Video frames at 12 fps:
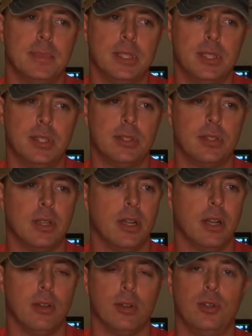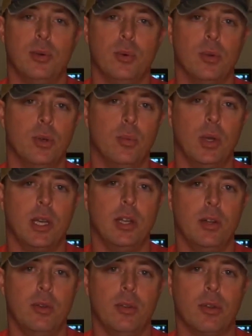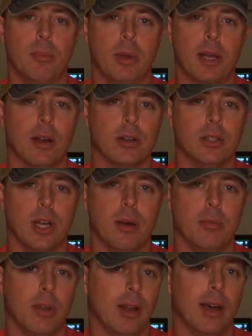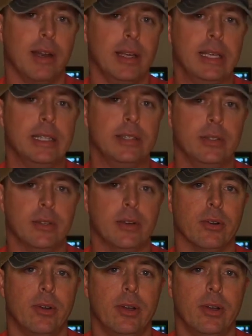It's just another tool that we can use to make our jobs a lot easier.